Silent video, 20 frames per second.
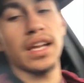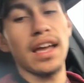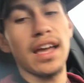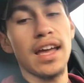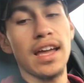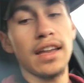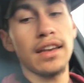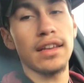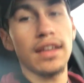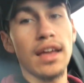
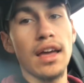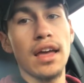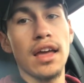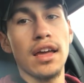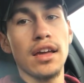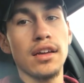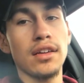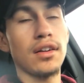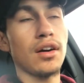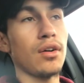And,
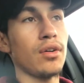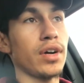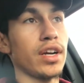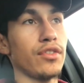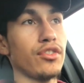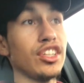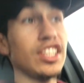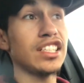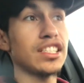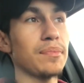you know, it
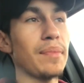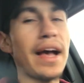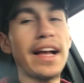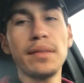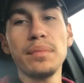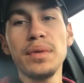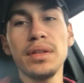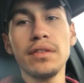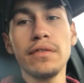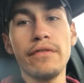really
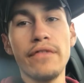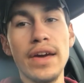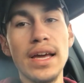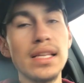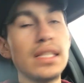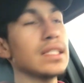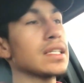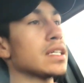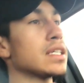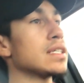smacked me in the
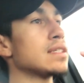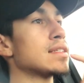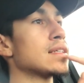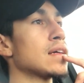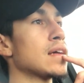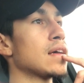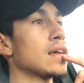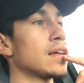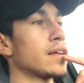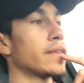face because